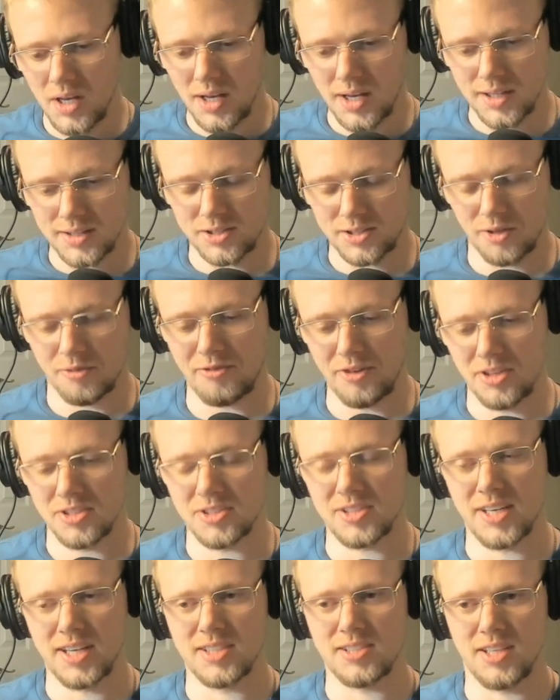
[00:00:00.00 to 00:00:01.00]
And so first
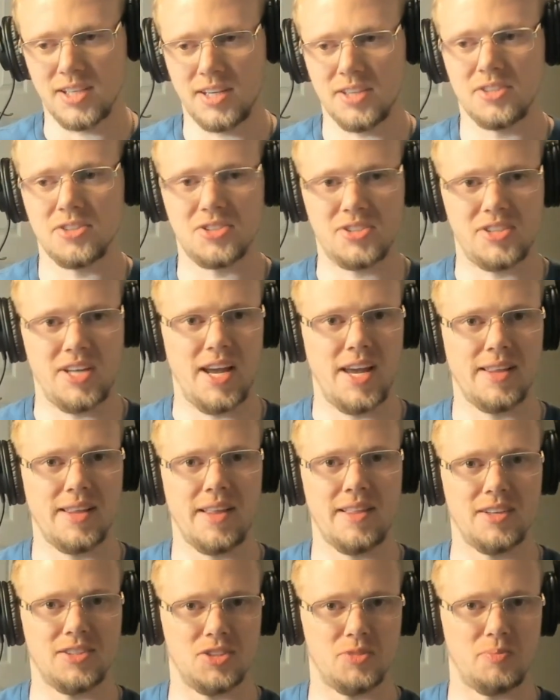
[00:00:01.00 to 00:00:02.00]
thing is to understand that
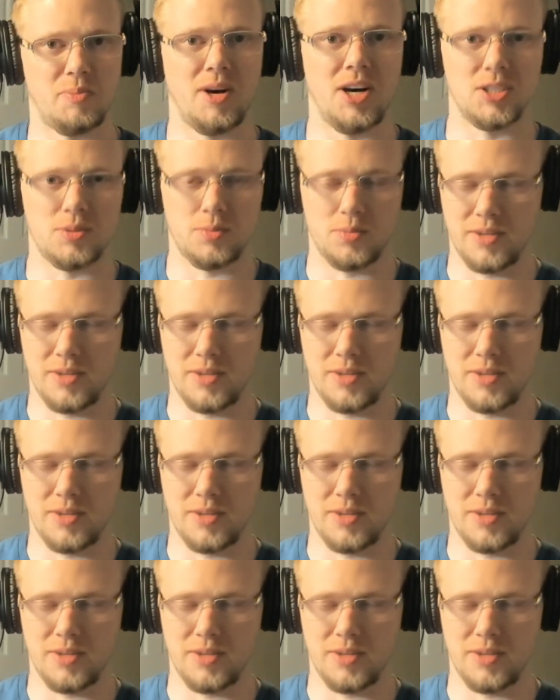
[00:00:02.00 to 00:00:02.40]
this is possible.